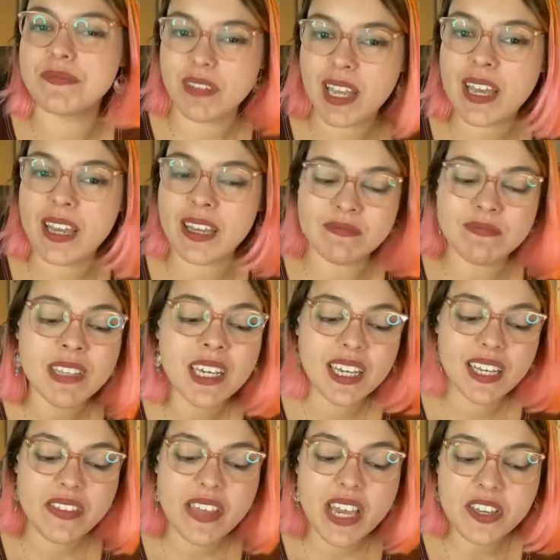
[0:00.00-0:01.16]
Assado.
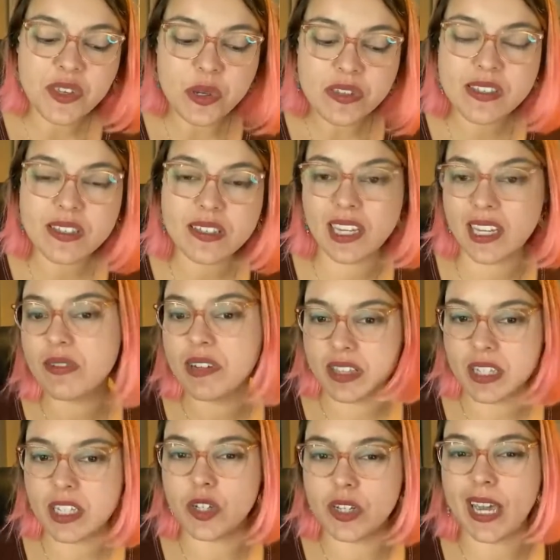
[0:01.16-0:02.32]
They use, here in
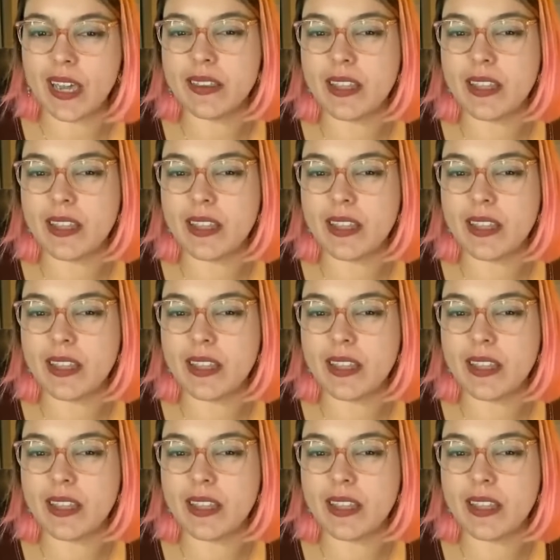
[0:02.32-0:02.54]
the UK,